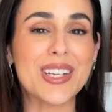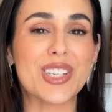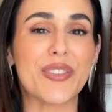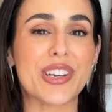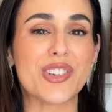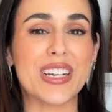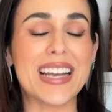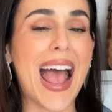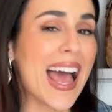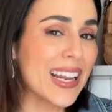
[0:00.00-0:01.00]
So if you're interested in
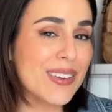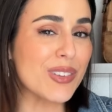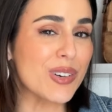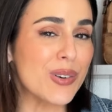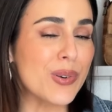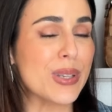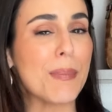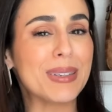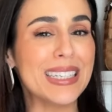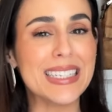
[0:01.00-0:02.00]
any of those,
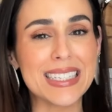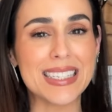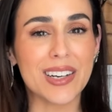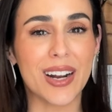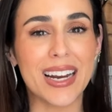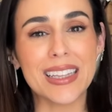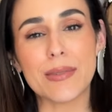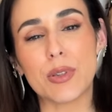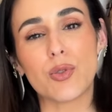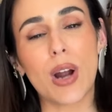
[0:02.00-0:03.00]
please consider hitting the
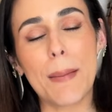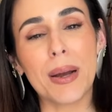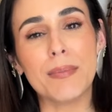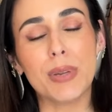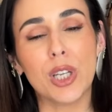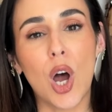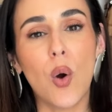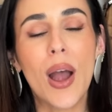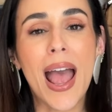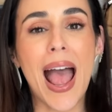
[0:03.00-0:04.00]
subscribe button
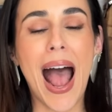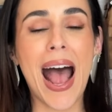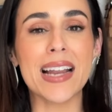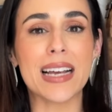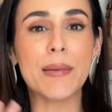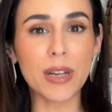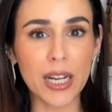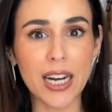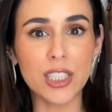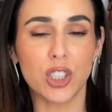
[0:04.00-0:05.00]
below. And I'm gonna
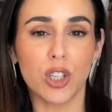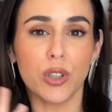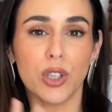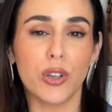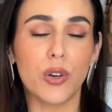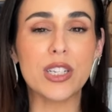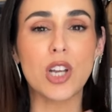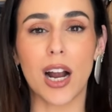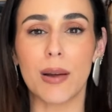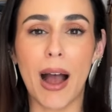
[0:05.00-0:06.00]
kind of show you and
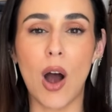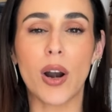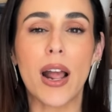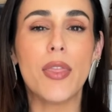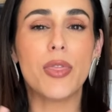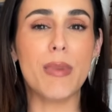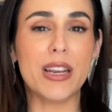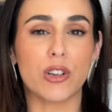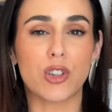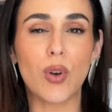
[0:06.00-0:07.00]
talk about the
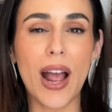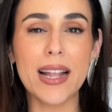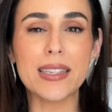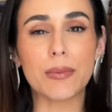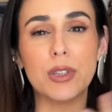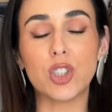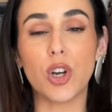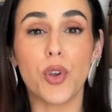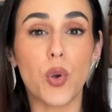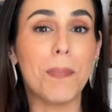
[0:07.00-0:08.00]
major trends. I'm gonna show
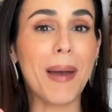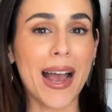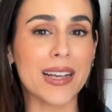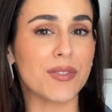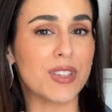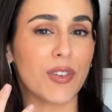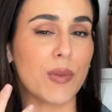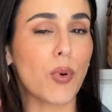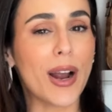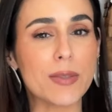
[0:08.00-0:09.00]
you bags of different
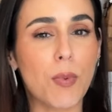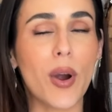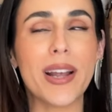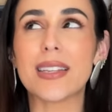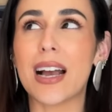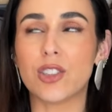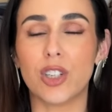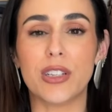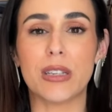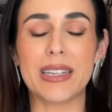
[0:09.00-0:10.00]
price points. I'll show
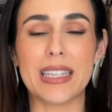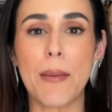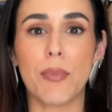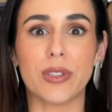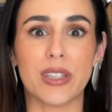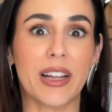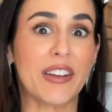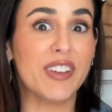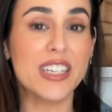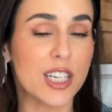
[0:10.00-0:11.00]
you some examples of like
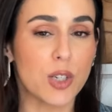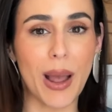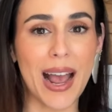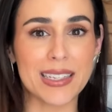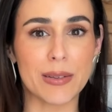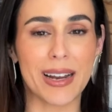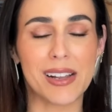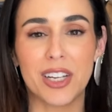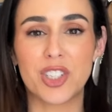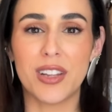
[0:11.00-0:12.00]
vintage bags in my
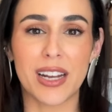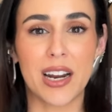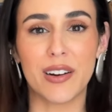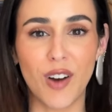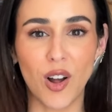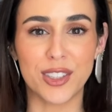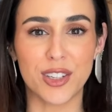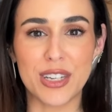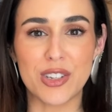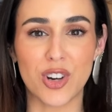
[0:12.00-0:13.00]
collection that kind of fall under
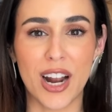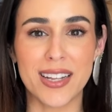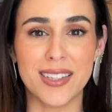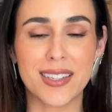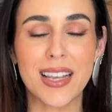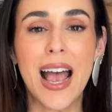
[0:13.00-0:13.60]
these trends,